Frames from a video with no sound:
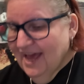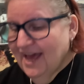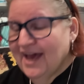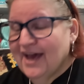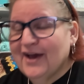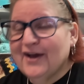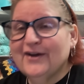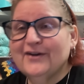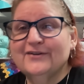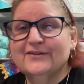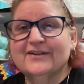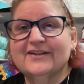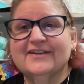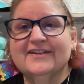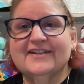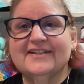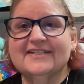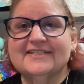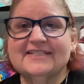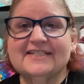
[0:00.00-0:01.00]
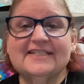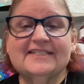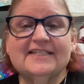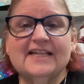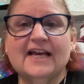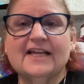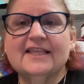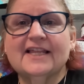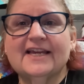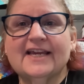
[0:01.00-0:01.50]
Oh, goodness. It's
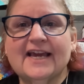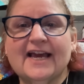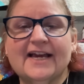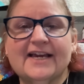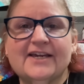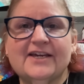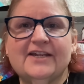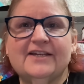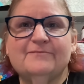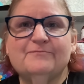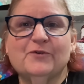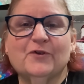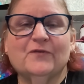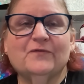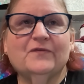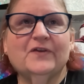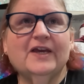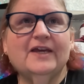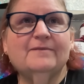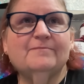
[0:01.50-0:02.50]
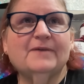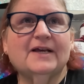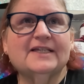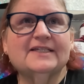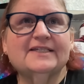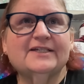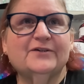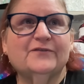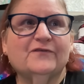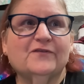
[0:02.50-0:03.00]
not like I could prevent
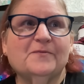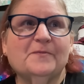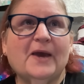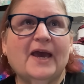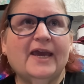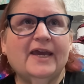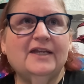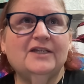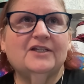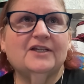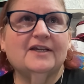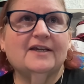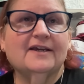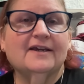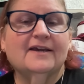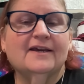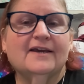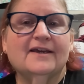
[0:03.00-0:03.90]
myself from aging.